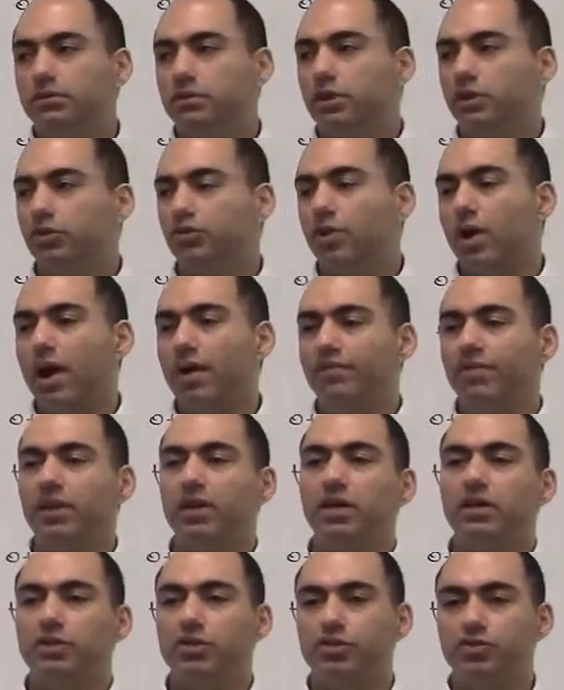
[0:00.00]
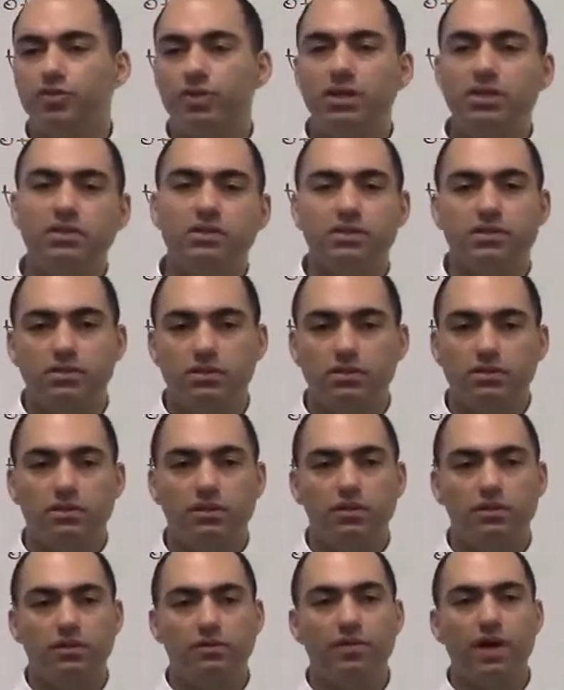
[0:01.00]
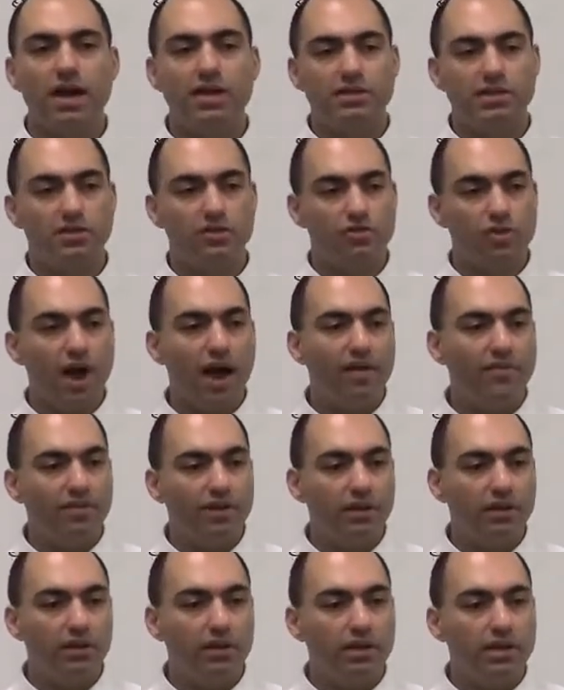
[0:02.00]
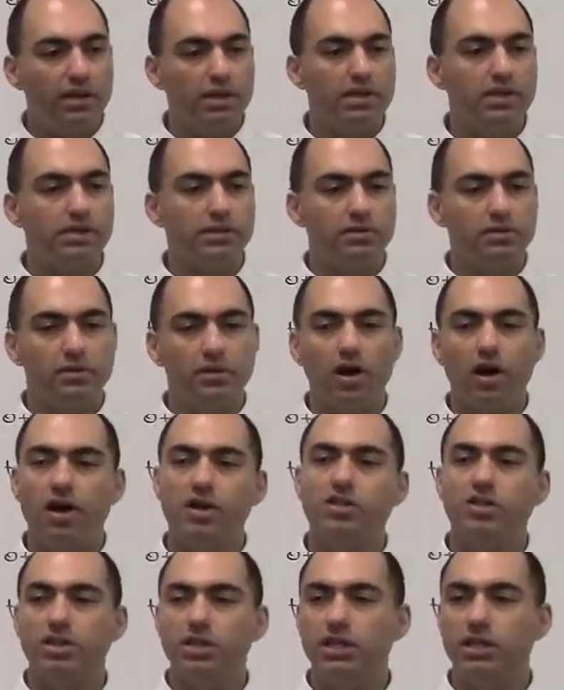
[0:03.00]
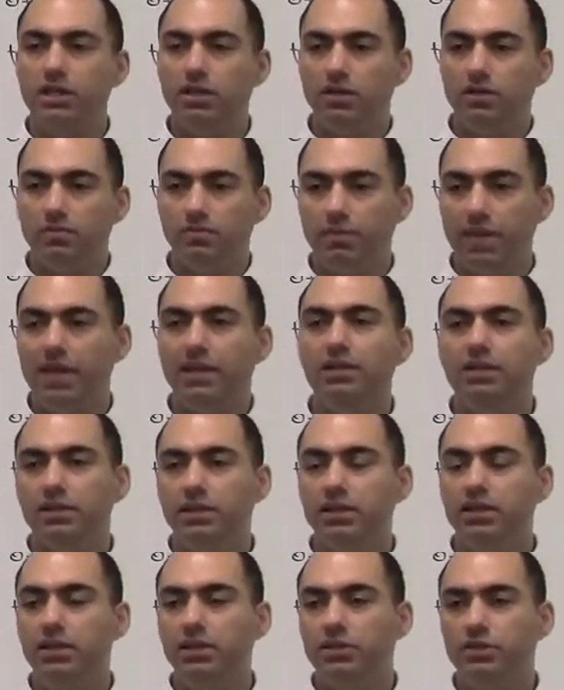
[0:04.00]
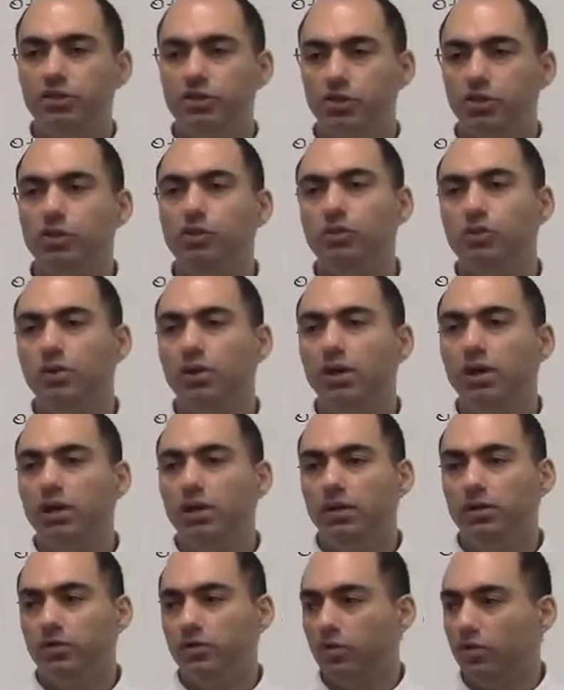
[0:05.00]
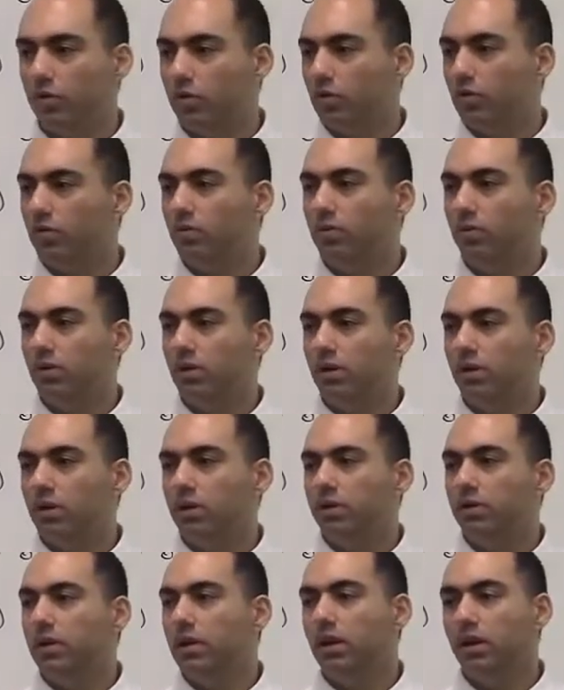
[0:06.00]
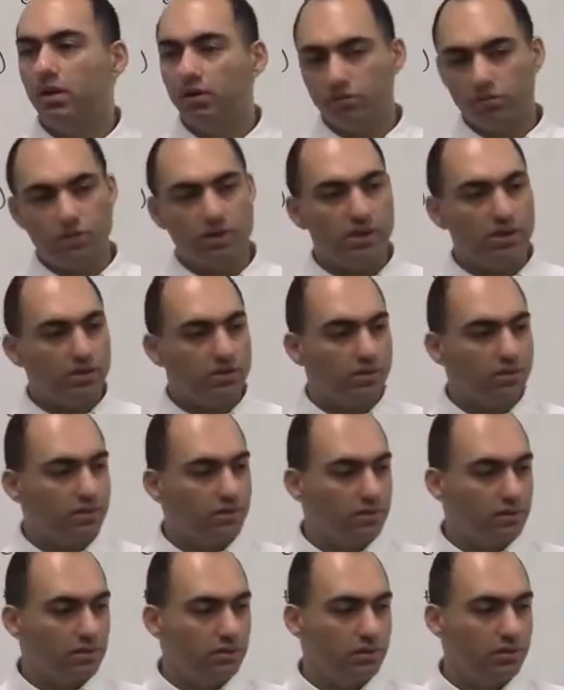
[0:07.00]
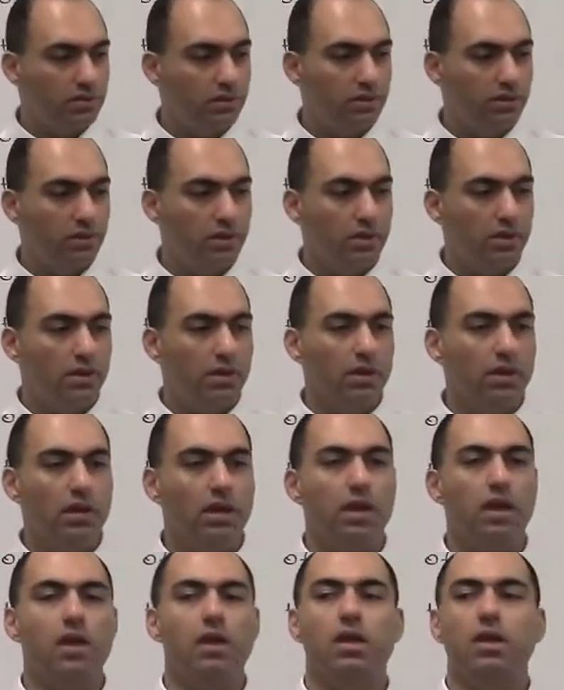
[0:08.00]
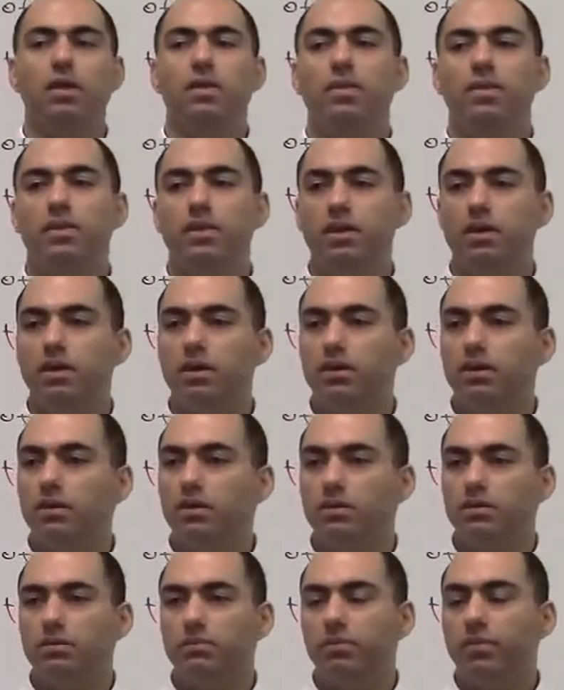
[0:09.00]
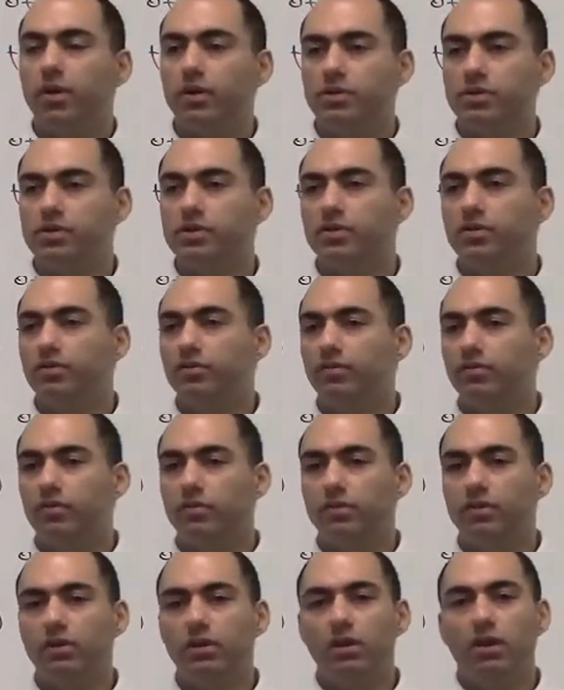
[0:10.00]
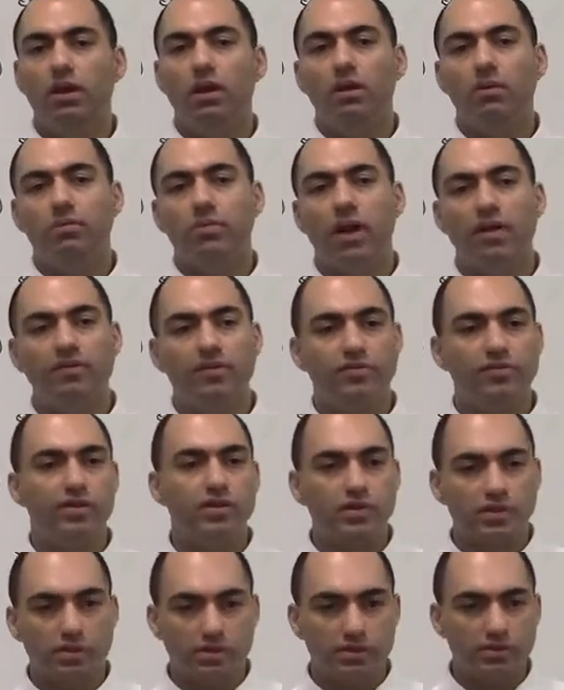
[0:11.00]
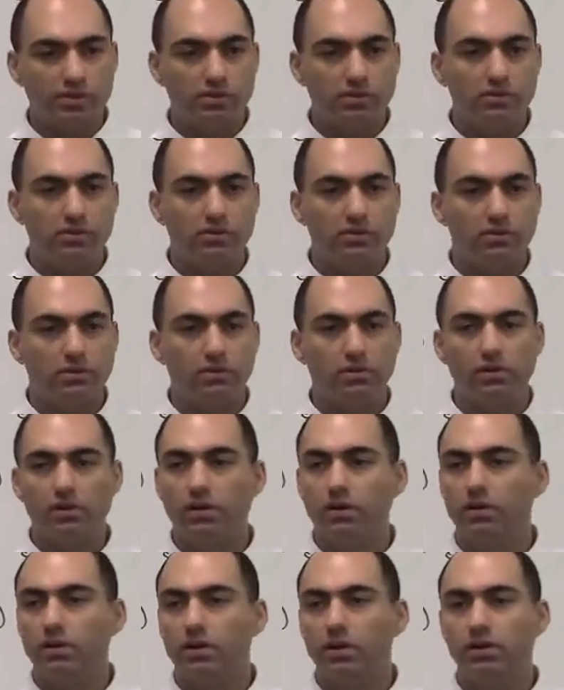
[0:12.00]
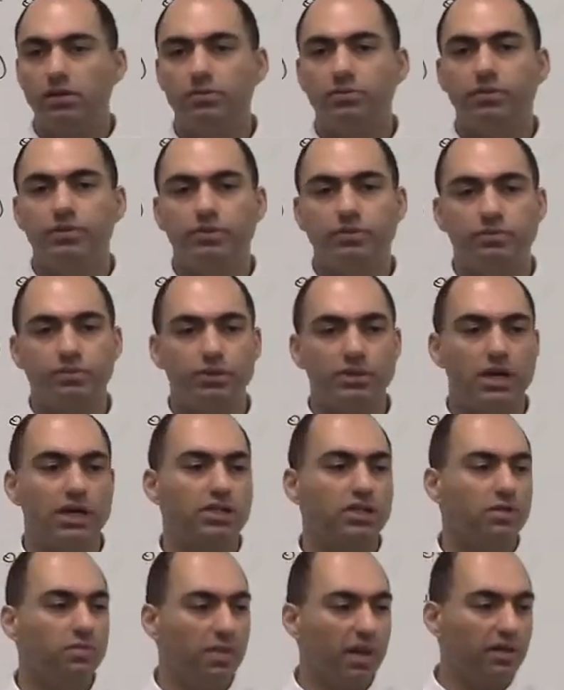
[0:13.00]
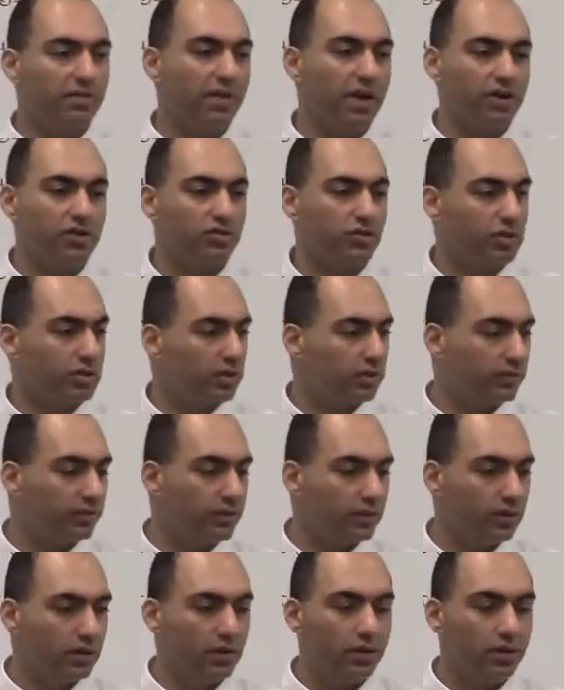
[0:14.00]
the traffic on the streets, the rise in traffic is largely, mainly due to the increase in the purchase of private vehicles or in the production and manufacturing of